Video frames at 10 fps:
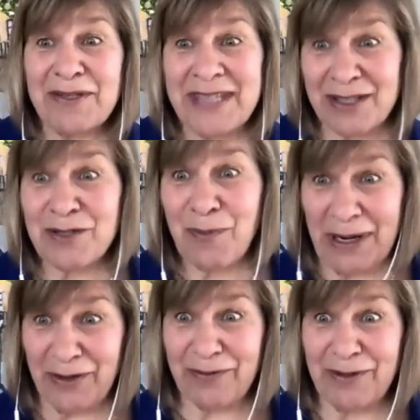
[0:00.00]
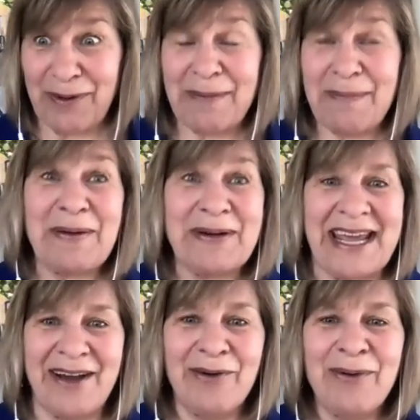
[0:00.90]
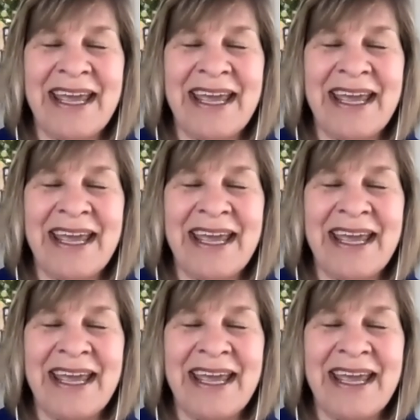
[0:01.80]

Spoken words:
sounds wonderful right about now.